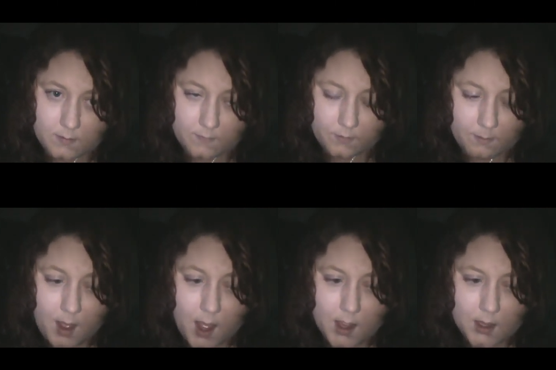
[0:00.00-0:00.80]
for
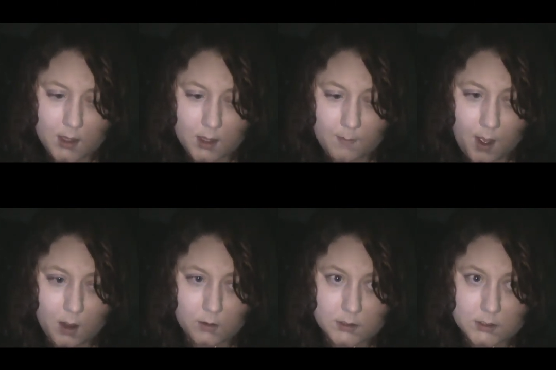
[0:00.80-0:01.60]
my
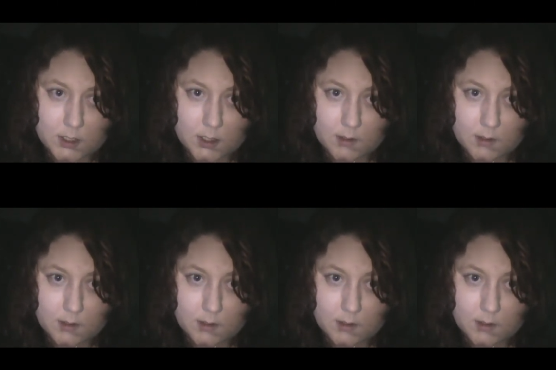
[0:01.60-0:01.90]
hypocrisy.